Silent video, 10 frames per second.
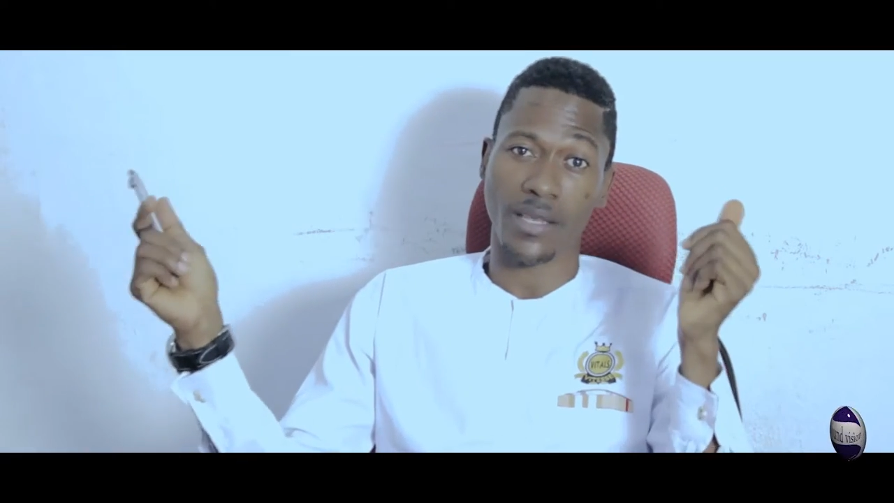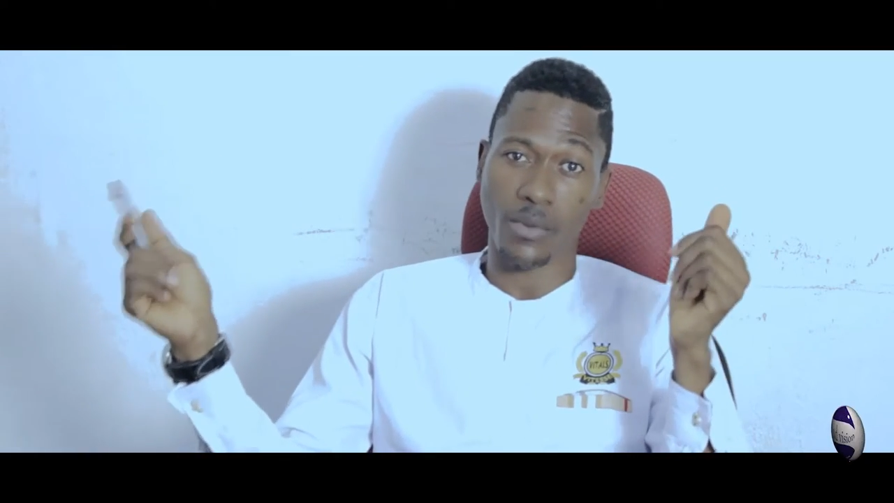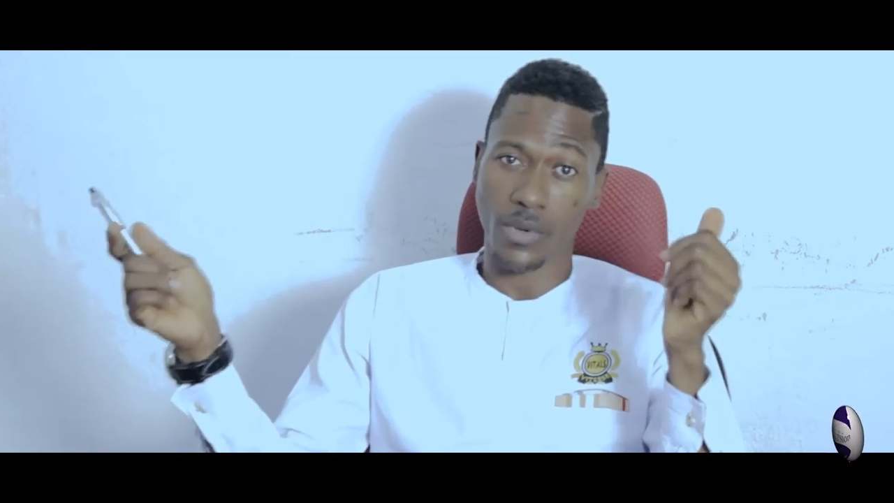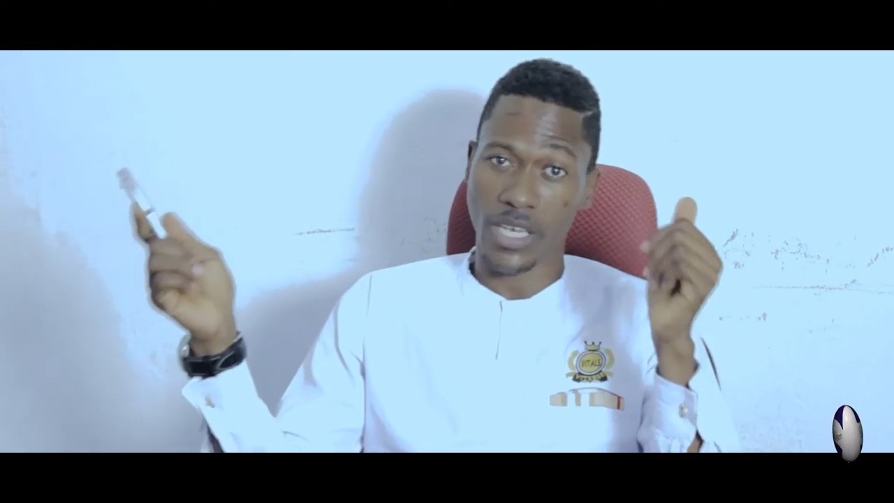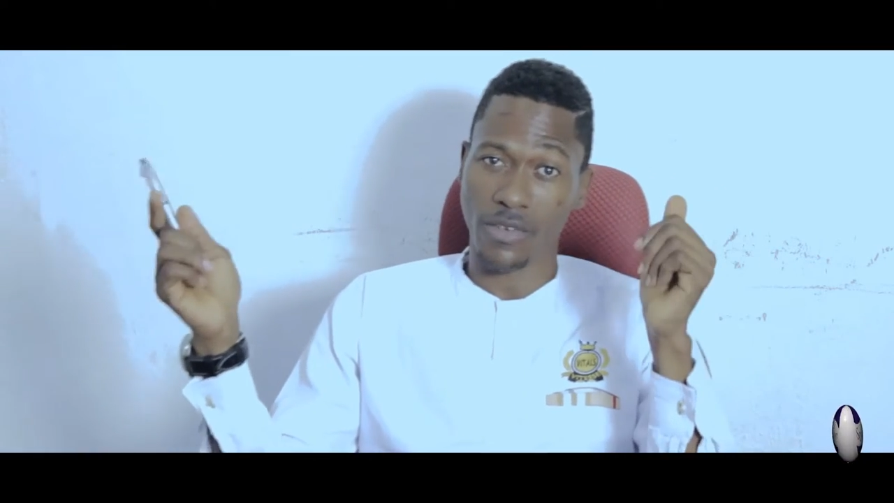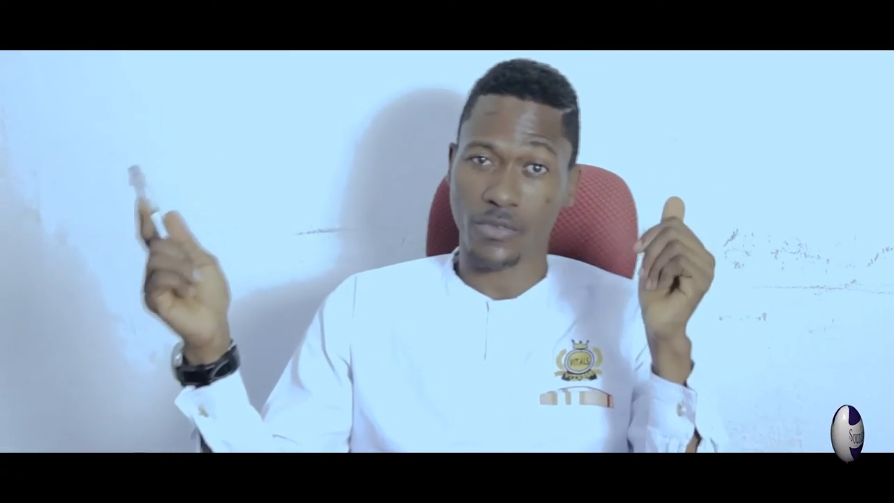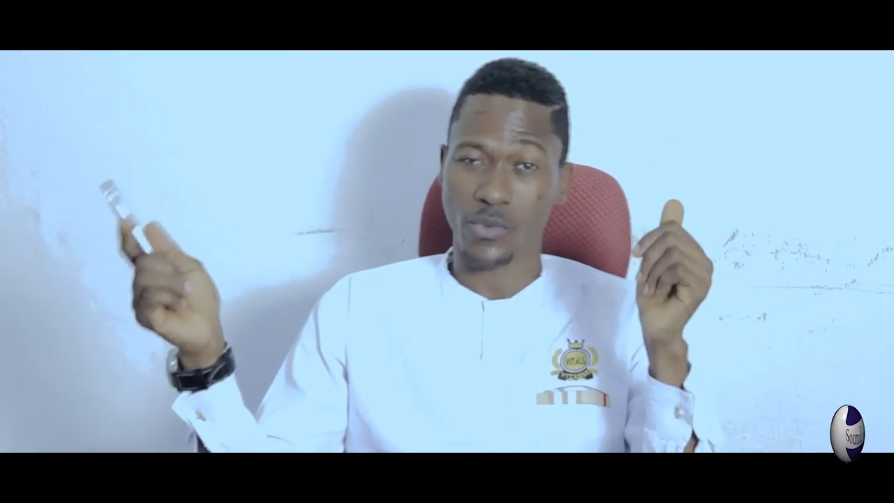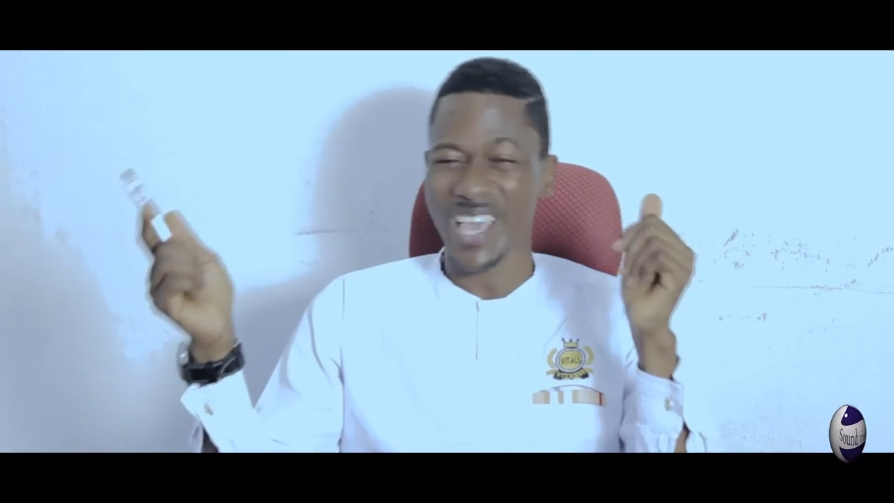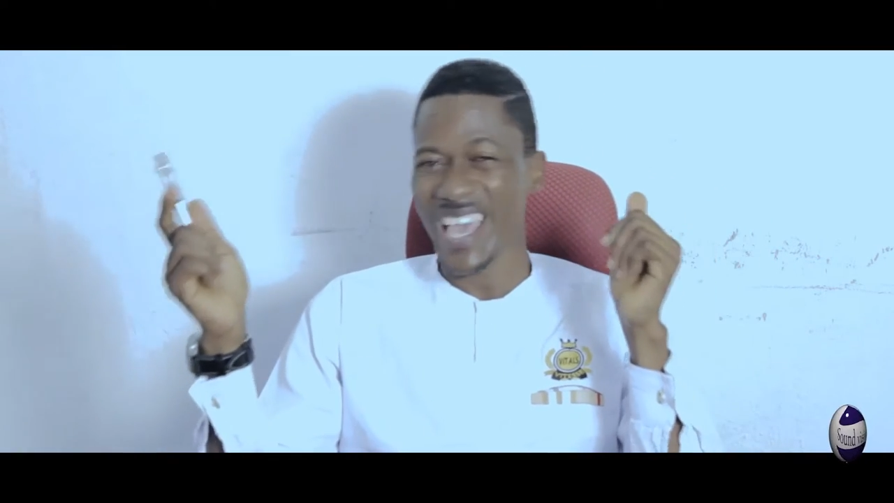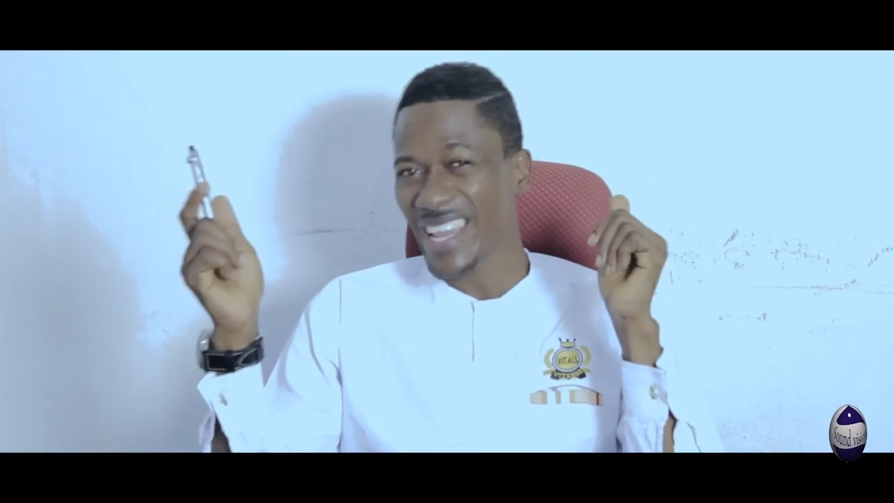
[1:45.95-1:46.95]
that we give
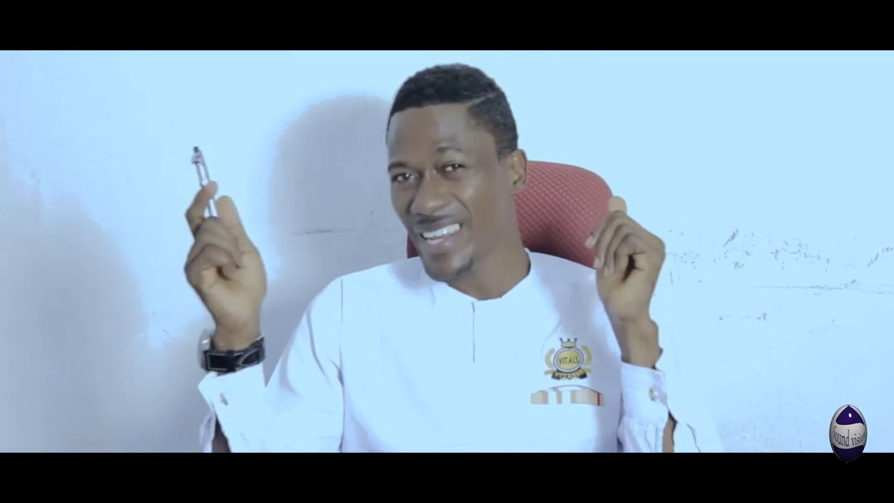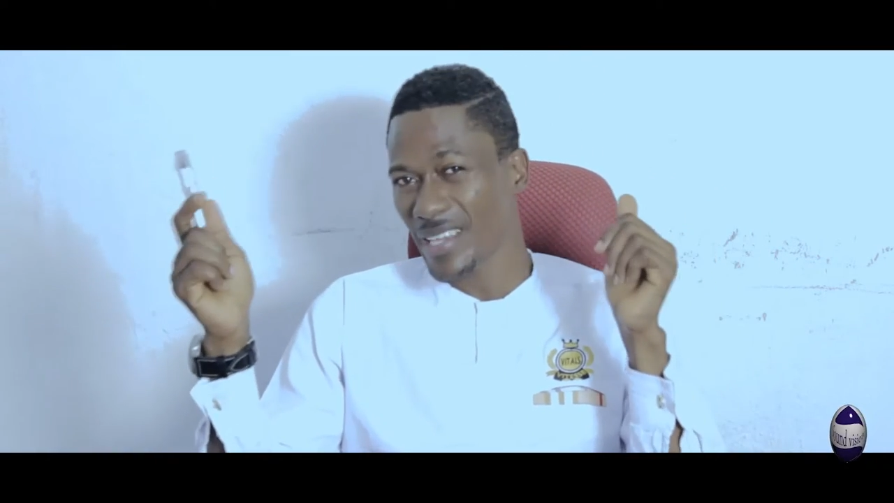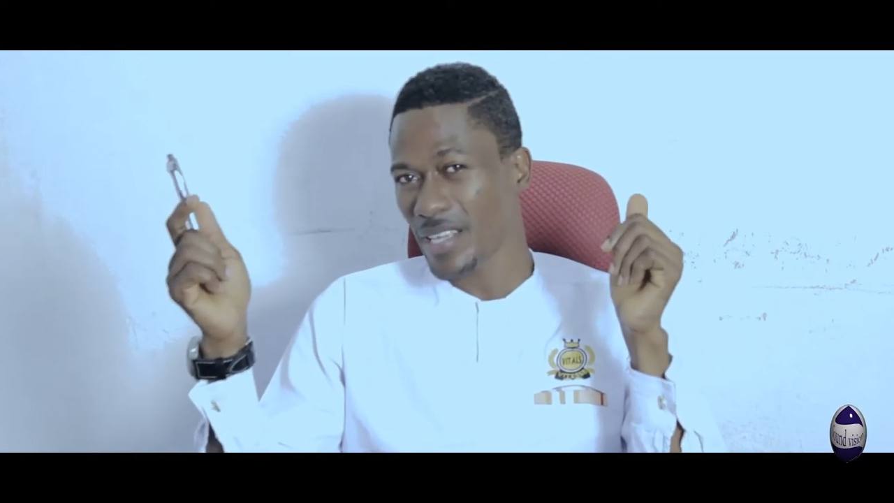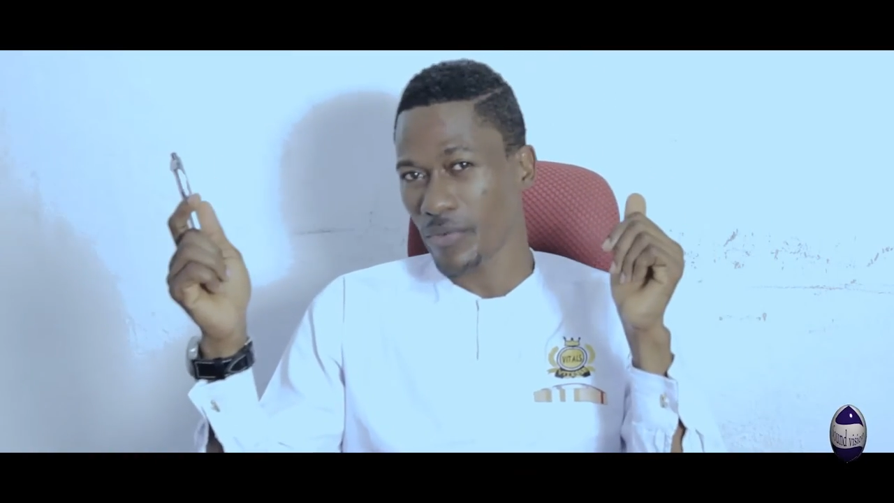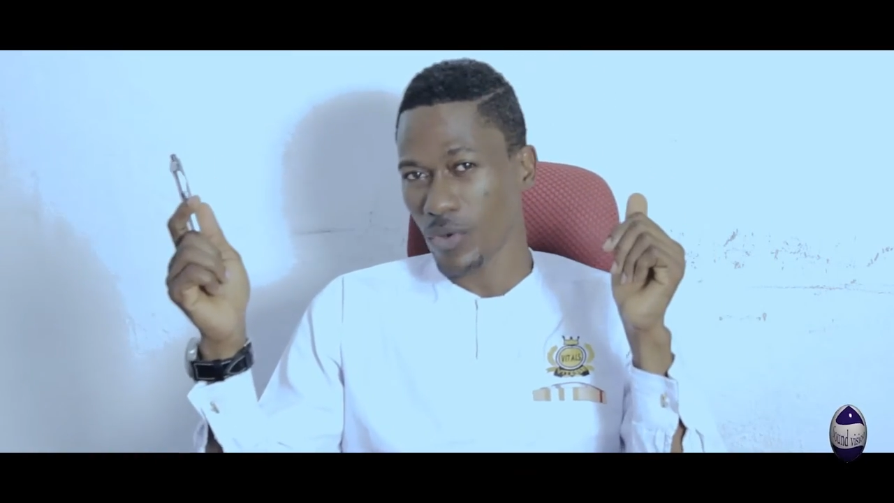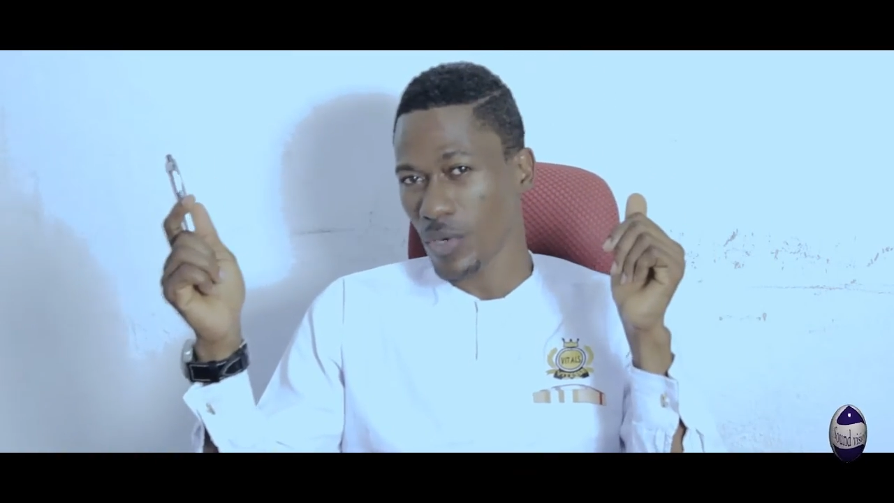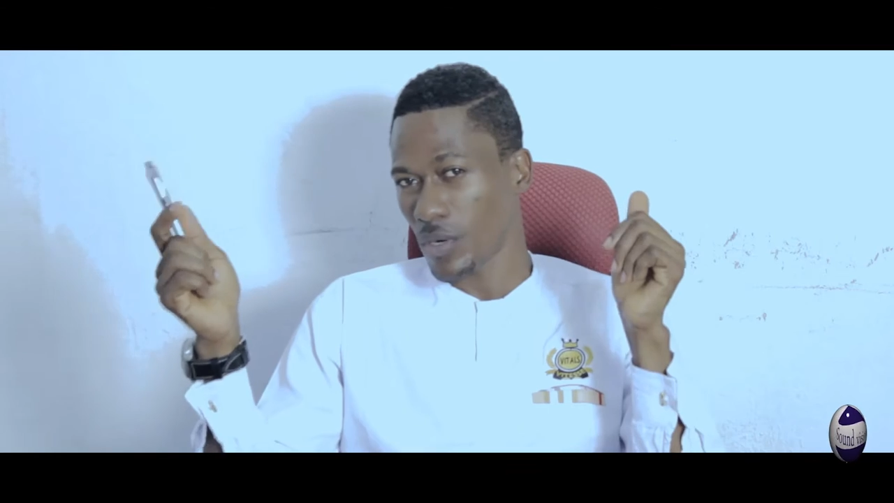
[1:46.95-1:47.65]
to any individual